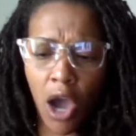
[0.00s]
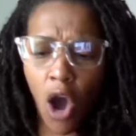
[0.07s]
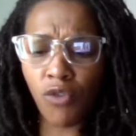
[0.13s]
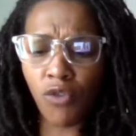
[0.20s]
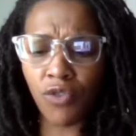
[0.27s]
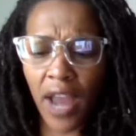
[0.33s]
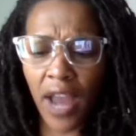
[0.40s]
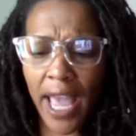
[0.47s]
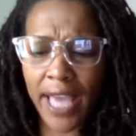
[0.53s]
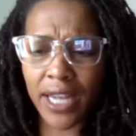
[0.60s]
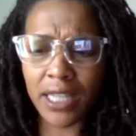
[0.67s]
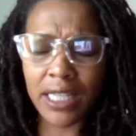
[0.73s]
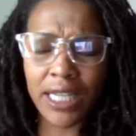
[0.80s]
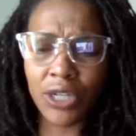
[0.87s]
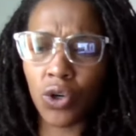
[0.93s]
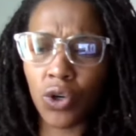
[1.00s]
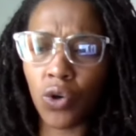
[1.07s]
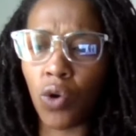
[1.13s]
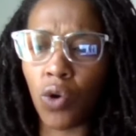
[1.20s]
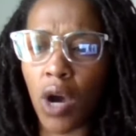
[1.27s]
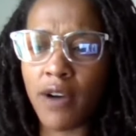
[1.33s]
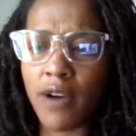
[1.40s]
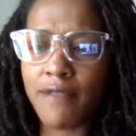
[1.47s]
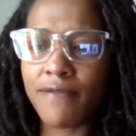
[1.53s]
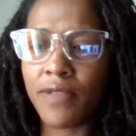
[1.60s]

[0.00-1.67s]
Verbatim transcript: over analytical of,